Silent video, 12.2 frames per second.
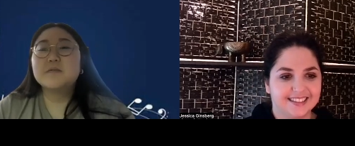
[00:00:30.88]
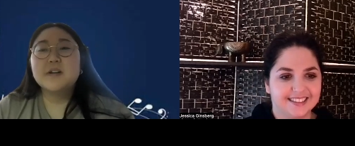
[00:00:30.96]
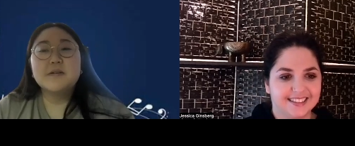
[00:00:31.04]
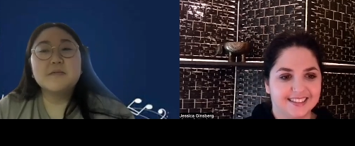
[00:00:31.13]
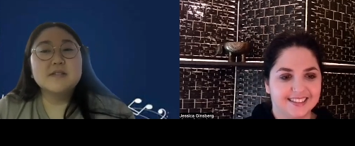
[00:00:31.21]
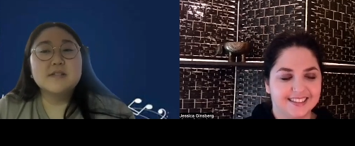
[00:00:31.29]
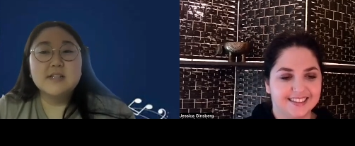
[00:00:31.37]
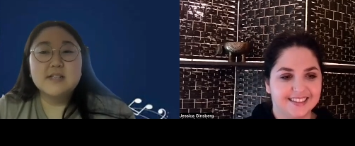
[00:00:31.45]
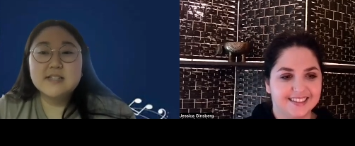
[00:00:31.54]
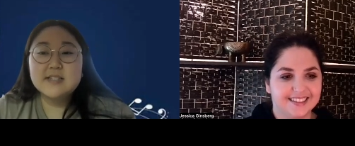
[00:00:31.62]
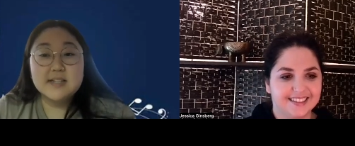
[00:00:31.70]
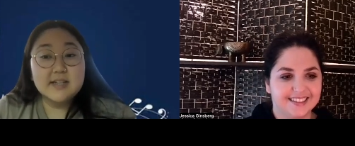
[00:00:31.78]
Speaker 1: when I was
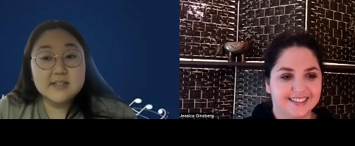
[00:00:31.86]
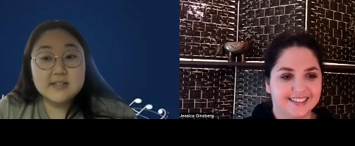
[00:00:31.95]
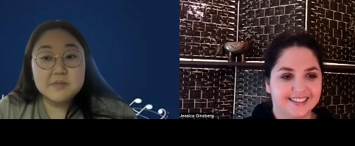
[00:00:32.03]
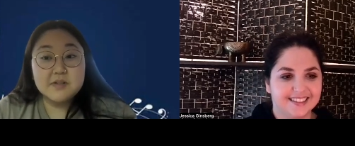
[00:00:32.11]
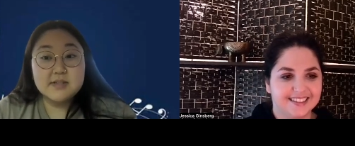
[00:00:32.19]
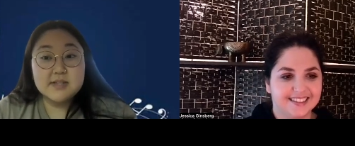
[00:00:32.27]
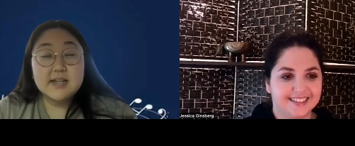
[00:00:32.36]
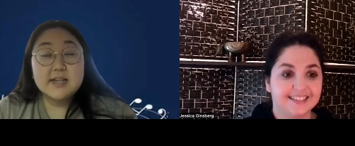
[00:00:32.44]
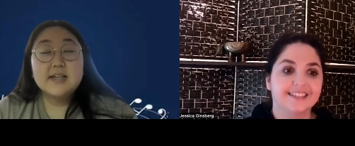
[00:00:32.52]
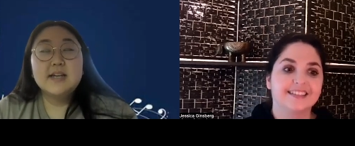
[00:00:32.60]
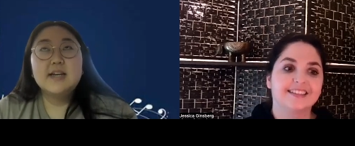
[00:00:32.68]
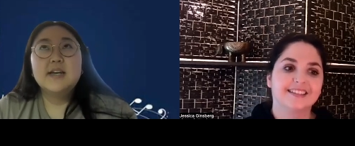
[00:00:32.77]
listening to music.
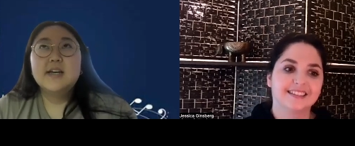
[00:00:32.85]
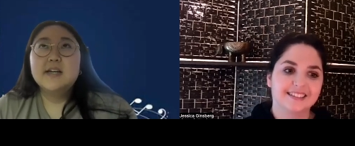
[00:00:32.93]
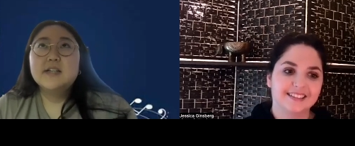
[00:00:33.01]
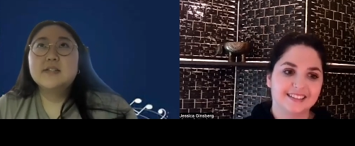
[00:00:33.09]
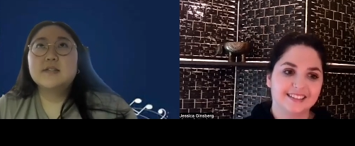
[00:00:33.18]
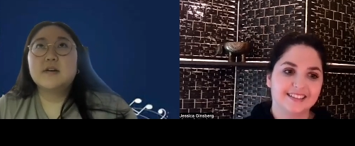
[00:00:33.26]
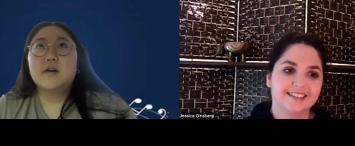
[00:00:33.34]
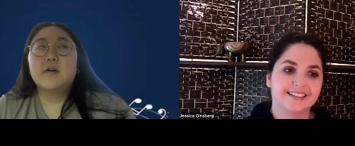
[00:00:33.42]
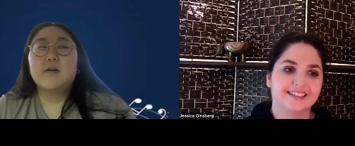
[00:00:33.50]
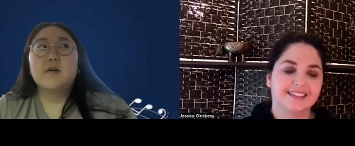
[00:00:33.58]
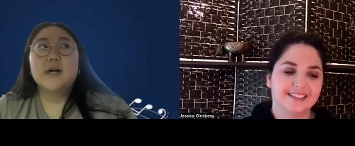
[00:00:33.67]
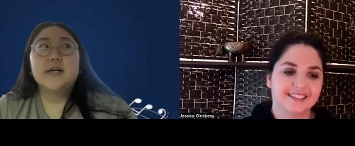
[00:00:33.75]

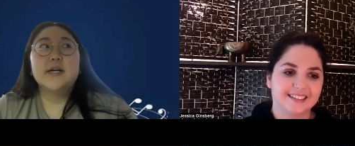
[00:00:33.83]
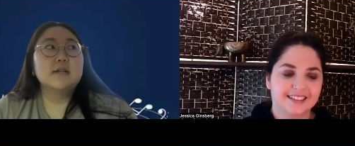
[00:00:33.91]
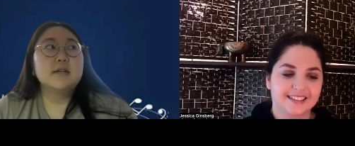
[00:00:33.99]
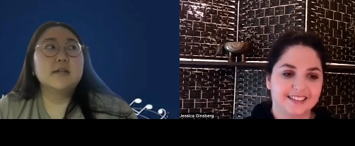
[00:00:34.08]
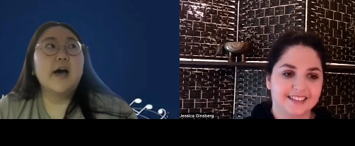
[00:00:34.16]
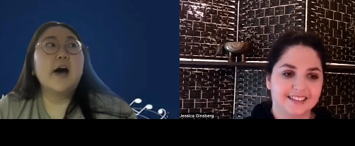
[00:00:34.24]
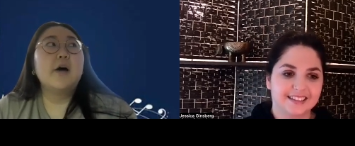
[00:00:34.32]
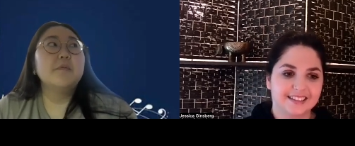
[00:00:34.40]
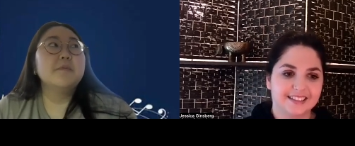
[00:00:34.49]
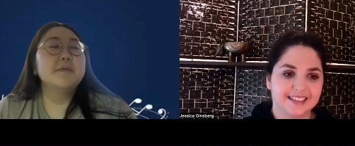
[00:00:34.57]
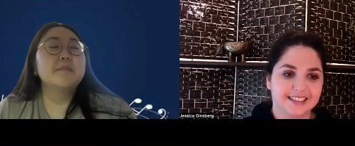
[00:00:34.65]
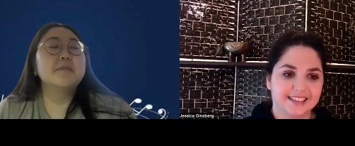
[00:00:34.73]
So the album
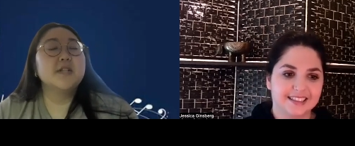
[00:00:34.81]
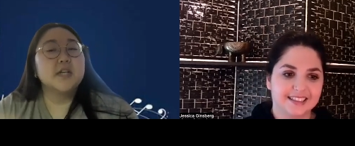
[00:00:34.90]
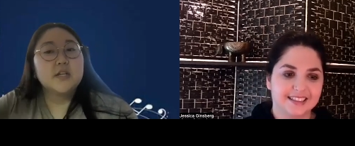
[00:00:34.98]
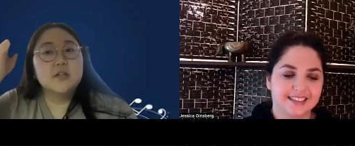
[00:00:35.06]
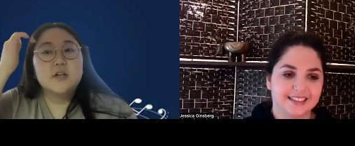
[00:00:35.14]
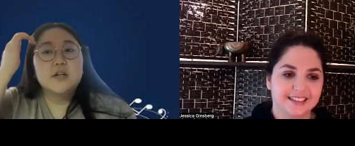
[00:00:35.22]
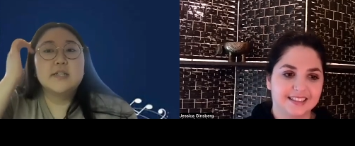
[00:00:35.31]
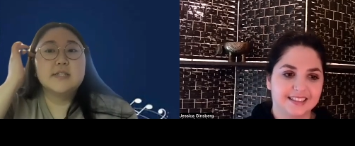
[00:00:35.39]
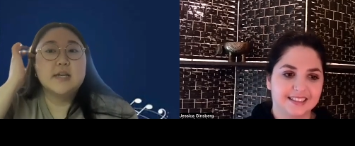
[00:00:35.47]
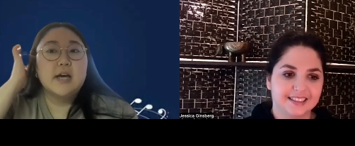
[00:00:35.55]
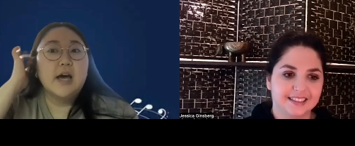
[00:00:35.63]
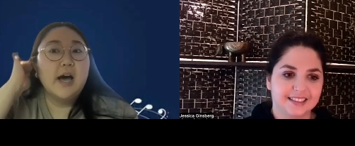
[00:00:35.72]
in particular, it's
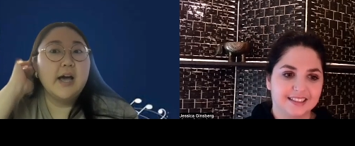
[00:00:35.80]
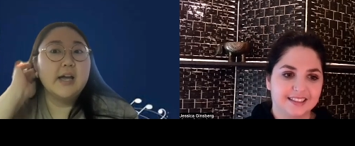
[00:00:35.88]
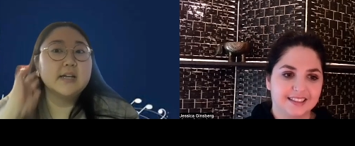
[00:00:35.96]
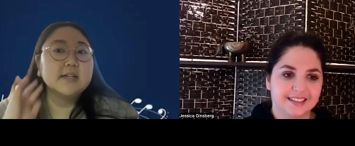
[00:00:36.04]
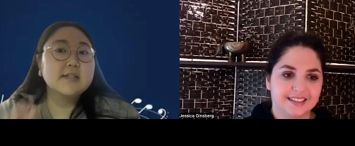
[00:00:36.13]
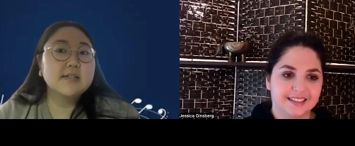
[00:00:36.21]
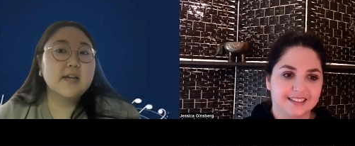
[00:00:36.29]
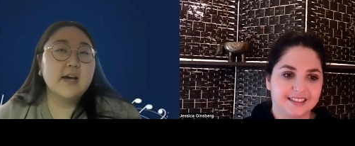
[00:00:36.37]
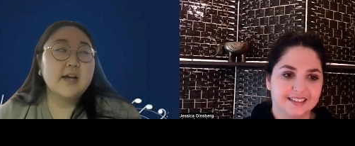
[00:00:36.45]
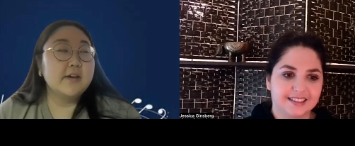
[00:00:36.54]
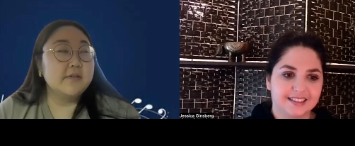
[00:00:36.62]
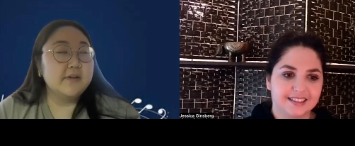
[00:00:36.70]
a Hiatus
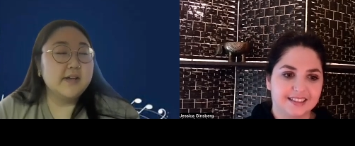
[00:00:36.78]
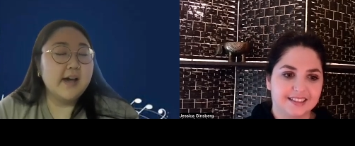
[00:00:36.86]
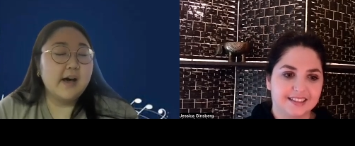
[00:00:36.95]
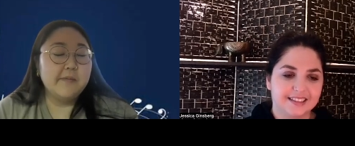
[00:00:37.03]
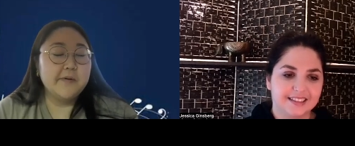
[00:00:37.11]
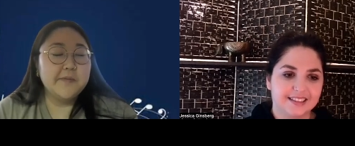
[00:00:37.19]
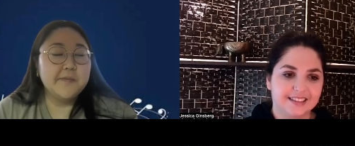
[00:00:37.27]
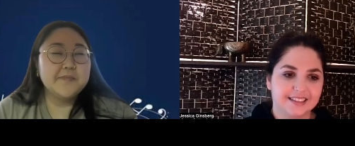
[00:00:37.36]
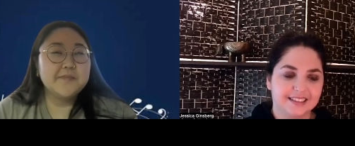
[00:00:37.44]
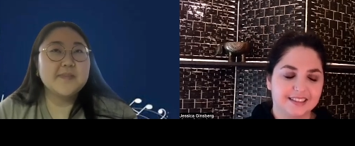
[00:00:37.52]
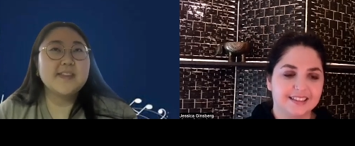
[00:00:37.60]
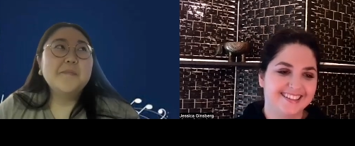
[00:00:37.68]
Kaiyote album.
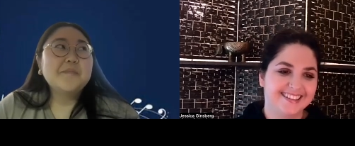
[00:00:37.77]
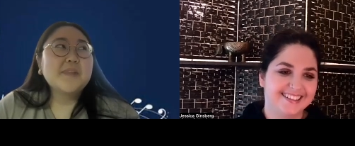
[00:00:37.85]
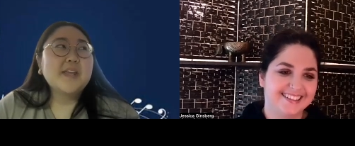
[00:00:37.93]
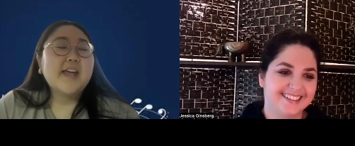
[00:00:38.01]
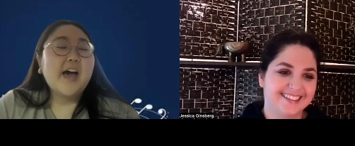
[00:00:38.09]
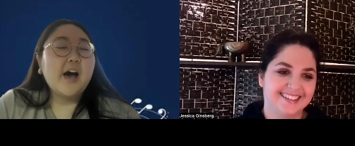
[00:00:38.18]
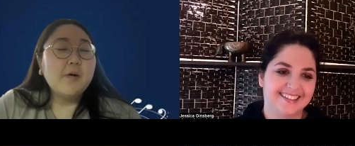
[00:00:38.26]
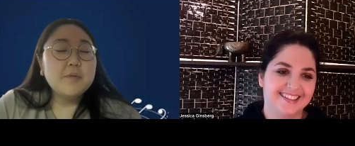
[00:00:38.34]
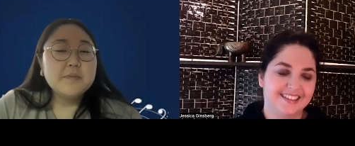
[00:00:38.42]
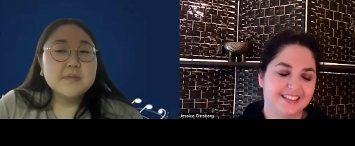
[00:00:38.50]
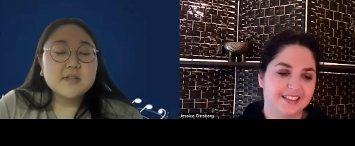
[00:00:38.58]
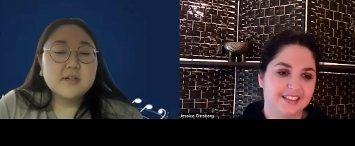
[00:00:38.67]
And the album
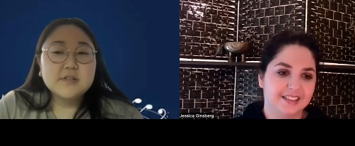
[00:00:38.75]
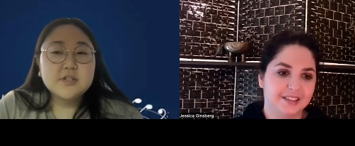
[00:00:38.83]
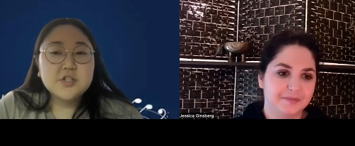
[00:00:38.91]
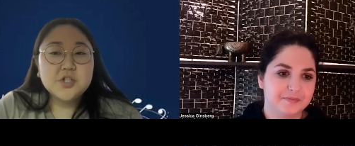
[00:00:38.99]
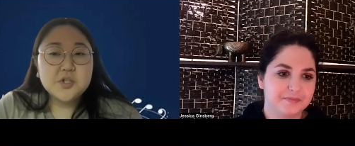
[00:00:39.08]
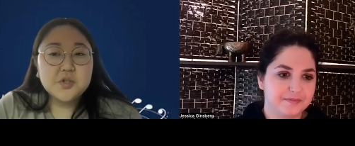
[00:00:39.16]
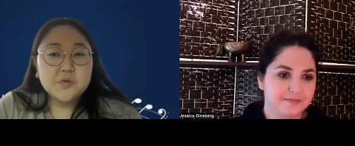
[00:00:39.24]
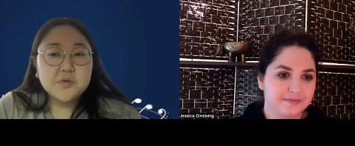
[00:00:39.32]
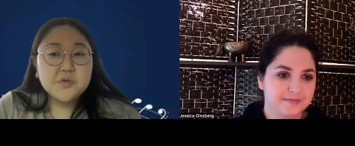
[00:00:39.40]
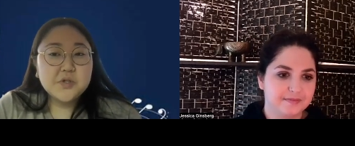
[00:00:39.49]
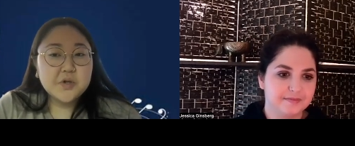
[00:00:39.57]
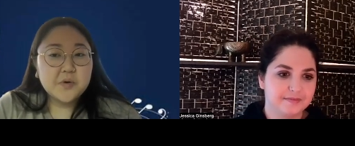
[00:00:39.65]
is called Choose
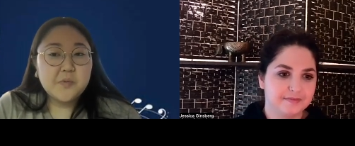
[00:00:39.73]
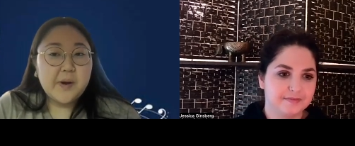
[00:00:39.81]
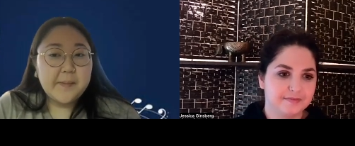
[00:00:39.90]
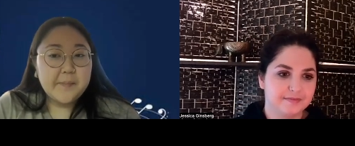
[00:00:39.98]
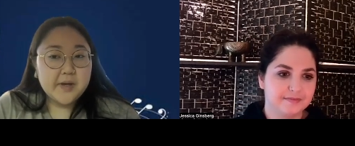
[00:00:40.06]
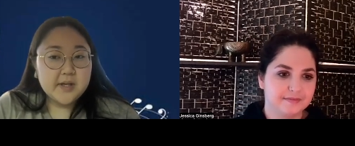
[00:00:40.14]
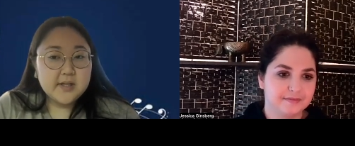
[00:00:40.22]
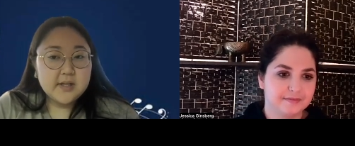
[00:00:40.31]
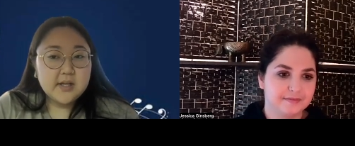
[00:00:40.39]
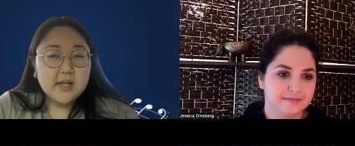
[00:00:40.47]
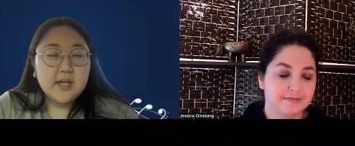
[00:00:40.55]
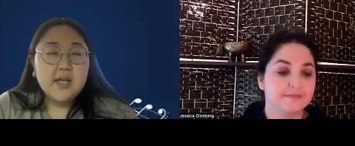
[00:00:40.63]
Your Weapon.
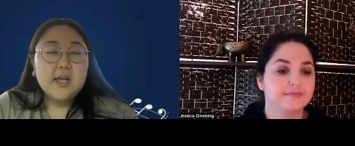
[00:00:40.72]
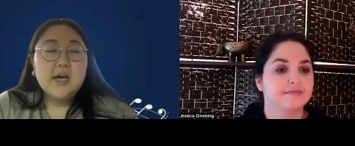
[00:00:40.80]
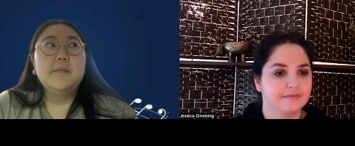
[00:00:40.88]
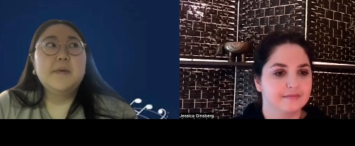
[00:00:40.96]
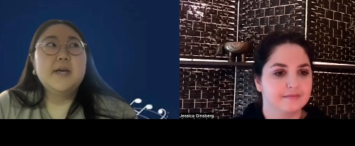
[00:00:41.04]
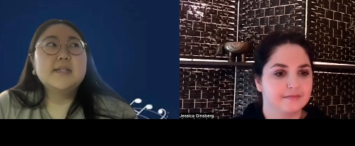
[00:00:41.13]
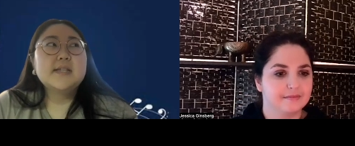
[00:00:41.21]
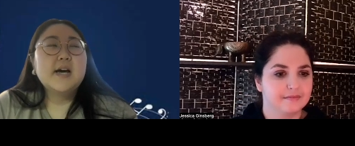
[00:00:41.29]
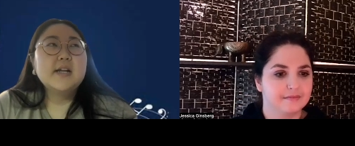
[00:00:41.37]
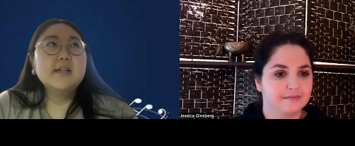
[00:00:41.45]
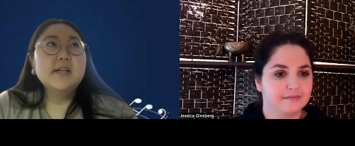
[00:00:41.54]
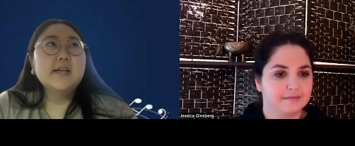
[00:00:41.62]
It's kind of
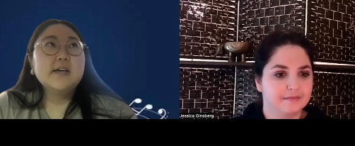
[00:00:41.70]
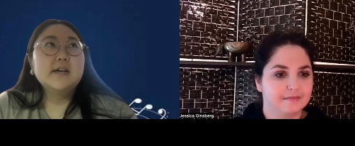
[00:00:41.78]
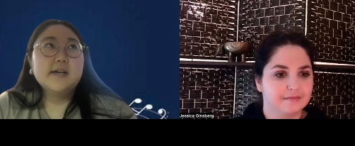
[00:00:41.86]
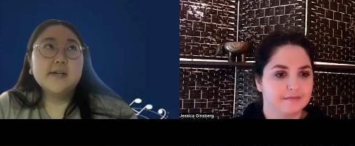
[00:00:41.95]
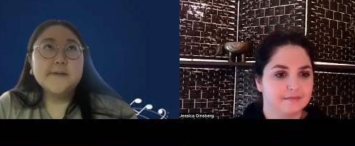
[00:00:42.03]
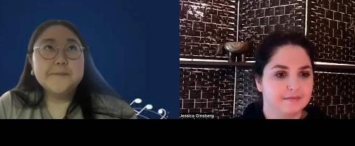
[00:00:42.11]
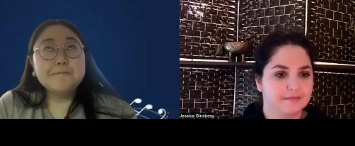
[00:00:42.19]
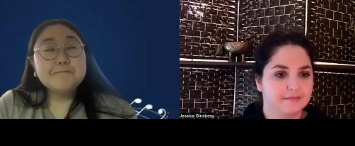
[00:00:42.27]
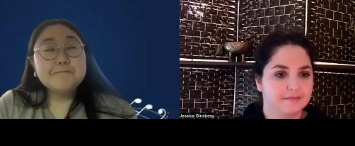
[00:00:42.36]
like a,